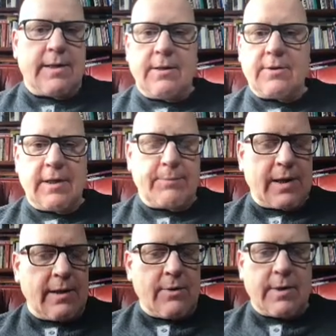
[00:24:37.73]
You
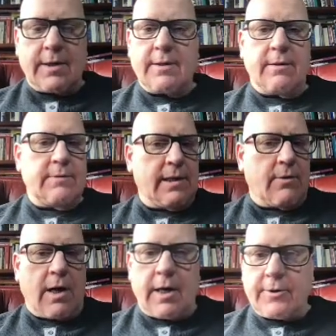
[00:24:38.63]
typically want to,
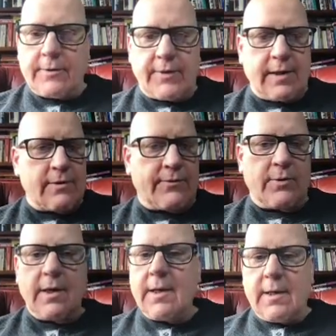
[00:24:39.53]
honor things
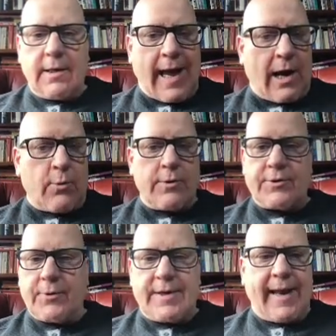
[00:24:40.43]
for hours
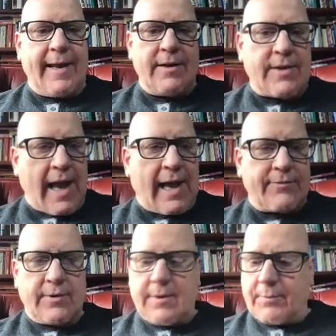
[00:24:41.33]
or days
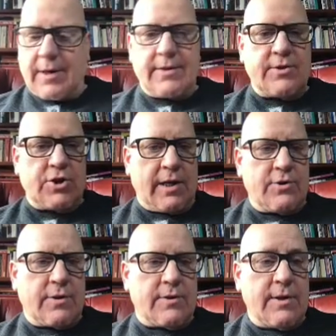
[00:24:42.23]
after the price
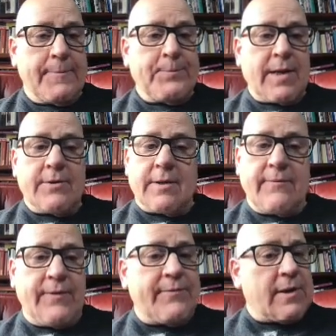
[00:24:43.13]
changes. So the
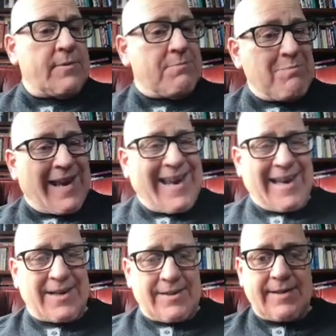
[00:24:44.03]
fiefdoms may
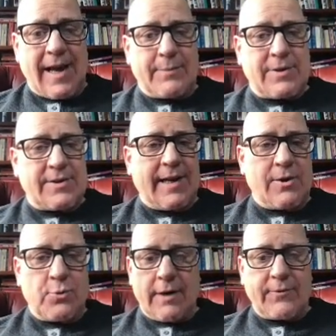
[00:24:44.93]
accept
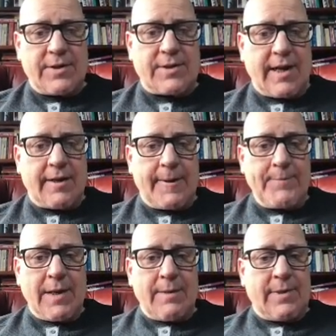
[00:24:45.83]
stale reference data
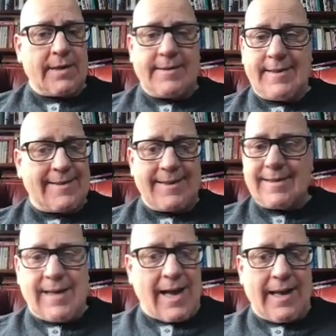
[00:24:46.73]
because this is
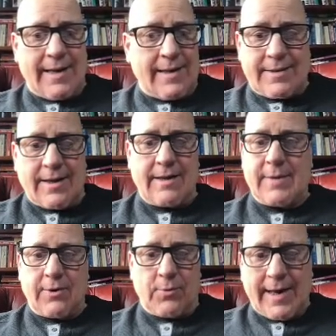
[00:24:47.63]
not an atomic
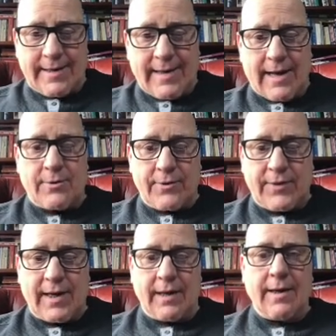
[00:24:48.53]
right now
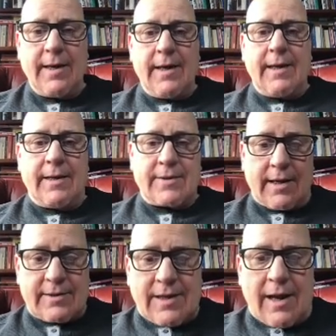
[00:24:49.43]
thing. It's
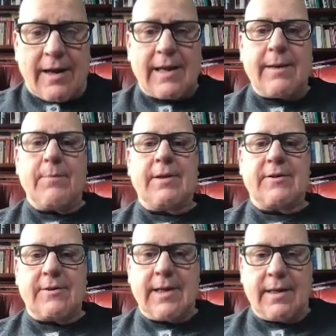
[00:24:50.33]
got time
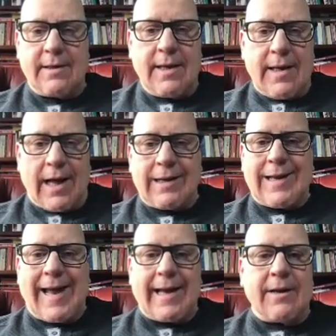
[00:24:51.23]
and a
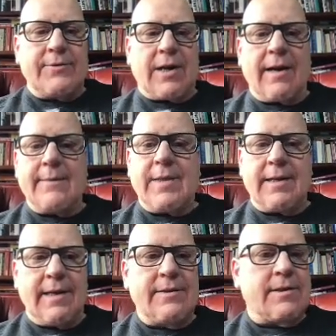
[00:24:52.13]
lag of time that
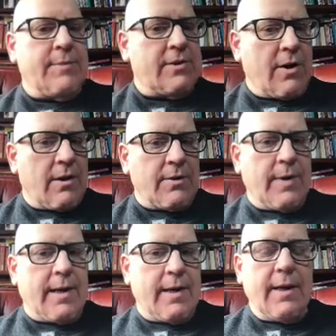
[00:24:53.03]
needs to be
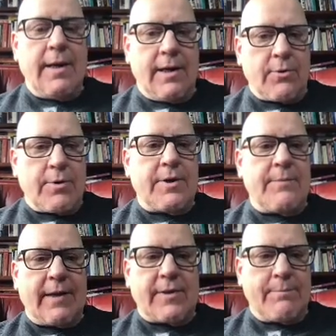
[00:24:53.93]
tolerated in order to
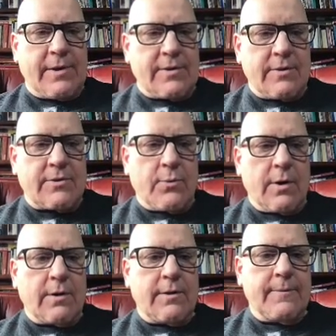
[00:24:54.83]
make the business work.